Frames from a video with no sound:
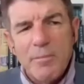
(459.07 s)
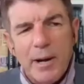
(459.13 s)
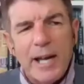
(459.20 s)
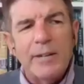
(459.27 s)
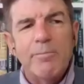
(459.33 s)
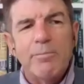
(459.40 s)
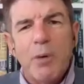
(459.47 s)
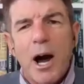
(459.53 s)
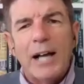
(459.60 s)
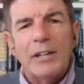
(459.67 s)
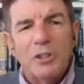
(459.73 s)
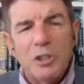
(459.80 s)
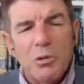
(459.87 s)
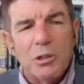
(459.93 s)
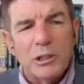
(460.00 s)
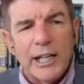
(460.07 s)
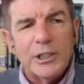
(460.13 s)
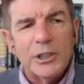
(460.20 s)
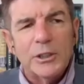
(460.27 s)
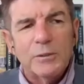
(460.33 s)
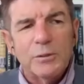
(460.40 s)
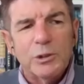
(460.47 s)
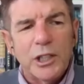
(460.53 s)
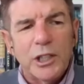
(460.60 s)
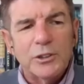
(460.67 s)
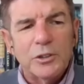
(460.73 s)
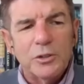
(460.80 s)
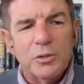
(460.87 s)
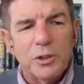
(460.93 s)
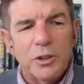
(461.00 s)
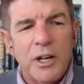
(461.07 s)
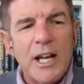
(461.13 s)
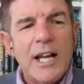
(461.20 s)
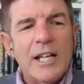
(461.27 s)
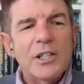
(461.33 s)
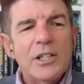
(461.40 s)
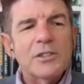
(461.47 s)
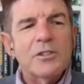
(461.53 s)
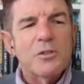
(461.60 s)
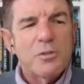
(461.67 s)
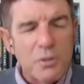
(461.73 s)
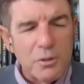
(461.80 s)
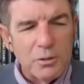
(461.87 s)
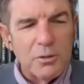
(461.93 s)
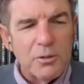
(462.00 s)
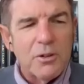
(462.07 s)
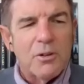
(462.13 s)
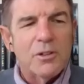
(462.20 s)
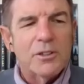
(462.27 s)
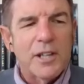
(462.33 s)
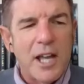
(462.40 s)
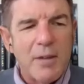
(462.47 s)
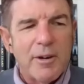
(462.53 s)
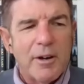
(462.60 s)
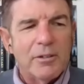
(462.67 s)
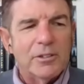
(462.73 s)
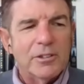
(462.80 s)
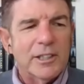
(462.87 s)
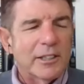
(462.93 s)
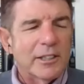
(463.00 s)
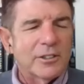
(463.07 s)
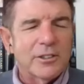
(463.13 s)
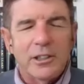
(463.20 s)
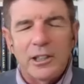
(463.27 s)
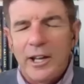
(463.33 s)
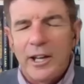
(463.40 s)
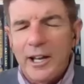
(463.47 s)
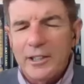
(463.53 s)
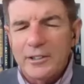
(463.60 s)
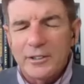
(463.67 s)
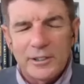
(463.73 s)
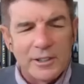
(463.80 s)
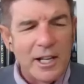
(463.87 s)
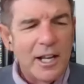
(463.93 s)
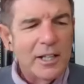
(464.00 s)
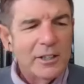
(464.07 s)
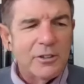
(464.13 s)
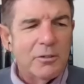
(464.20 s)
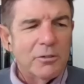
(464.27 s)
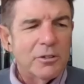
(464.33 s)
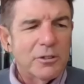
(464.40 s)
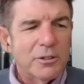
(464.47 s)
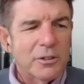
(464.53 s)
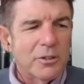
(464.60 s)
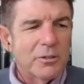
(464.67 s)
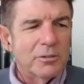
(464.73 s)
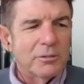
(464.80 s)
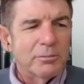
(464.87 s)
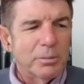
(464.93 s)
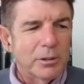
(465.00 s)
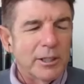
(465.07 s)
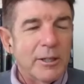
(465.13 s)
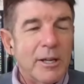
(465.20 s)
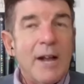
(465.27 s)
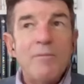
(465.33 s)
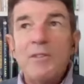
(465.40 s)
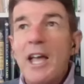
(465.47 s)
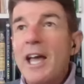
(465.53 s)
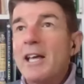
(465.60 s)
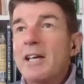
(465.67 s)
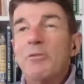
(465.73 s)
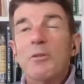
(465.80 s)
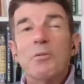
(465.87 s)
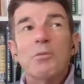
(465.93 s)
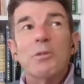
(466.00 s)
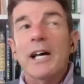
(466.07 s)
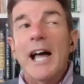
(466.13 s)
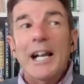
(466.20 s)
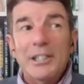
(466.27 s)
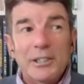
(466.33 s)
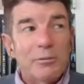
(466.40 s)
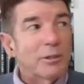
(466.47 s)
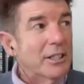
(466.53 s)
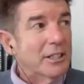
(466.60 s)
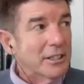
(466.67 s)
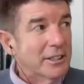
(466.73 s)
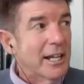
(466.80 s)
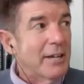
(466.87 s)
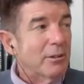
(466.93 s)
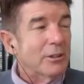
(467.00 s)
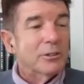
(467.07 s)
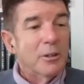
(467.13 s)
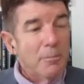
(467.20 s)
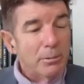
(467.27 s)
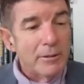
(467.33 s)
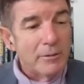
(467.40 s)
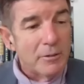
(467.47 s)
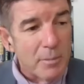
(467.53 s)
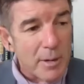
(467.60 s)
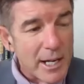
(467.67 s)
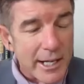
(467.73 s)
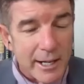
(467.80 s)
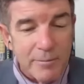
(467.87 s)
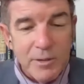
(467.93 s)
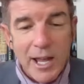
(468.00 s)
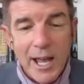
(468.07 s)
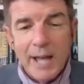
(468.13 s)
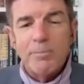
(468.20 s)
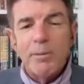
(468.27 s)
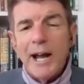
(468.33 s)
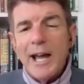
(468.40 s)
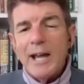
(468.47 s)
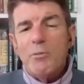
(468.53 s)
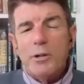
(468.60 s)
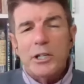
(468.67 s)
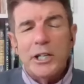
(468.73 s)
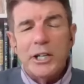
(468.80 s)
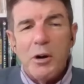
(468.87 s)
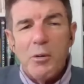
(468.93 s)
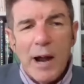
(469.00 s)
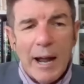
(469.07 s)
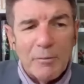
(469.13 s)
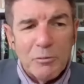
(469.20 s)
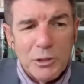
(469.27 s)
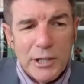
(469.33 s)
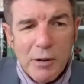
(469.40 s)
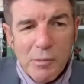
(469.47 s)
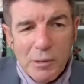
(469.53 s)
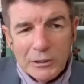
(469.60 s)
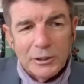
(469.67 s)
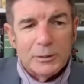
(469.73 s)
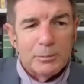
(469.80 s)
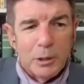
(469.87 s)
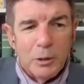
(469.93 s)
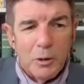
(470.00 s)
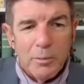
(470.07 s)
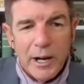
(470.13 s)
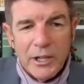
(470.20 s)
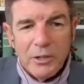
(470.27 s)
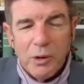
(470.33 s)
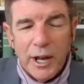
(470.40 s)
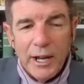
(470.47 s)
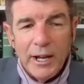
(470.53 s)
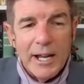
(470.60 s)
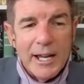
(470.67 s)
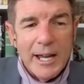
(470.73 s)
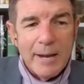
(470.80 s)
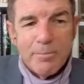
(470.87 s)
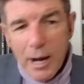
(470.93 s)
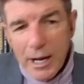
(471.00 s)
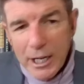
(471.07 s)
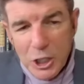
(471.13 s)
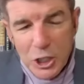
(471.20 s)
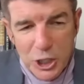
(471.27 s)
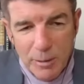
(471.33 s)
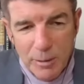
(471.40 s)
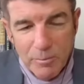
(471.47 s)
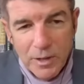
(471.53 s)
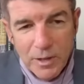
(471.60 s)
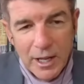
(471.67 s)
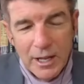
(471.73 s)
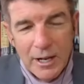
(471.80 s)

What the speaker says: they might have bought two elections for Justin Trudeau. Justin Trudeau, of course, came out and said it's all lies and don't believe. And, well, actually, what he said was, "Don't believe the media," and we're going to go after that whistleblower, by the way, and punish him